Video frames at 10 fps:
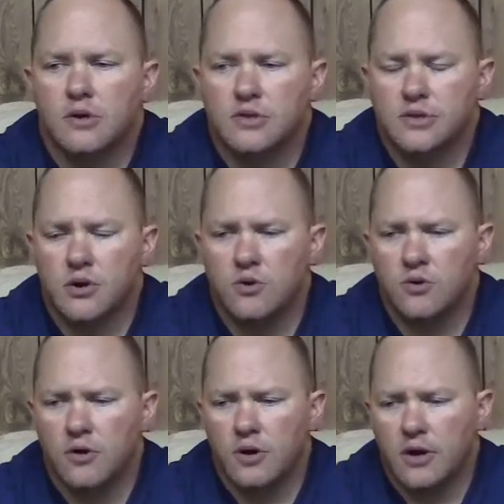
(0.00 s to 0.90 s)

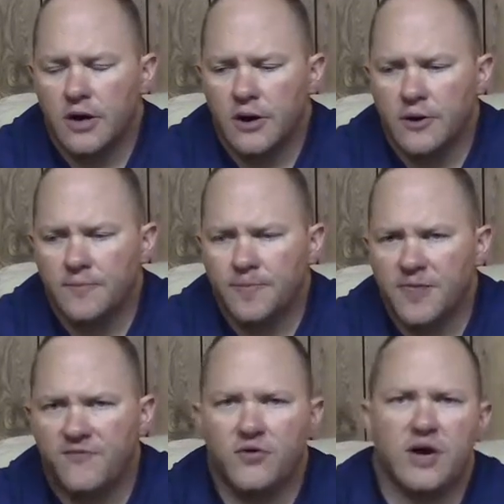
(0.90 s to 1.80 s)
So, um,
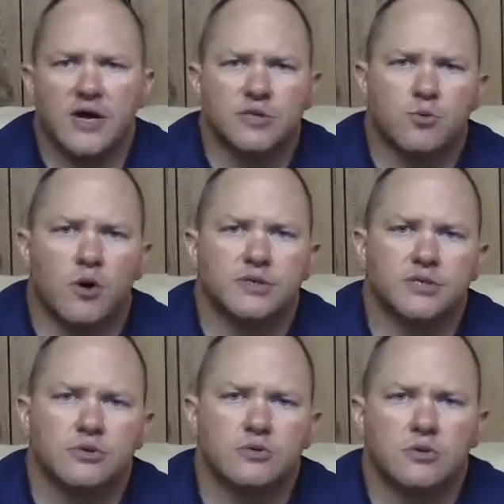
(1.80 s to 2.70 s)
if you guys want
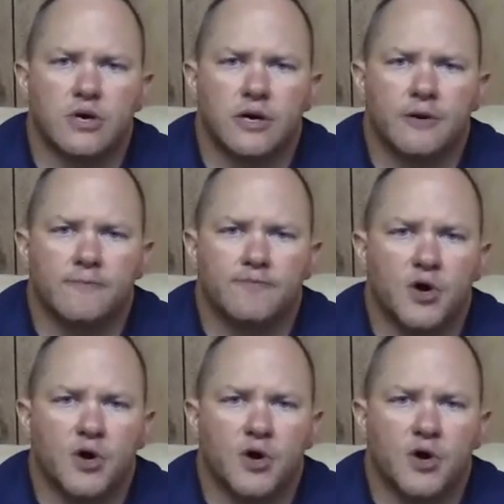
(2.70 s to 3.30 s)
to um,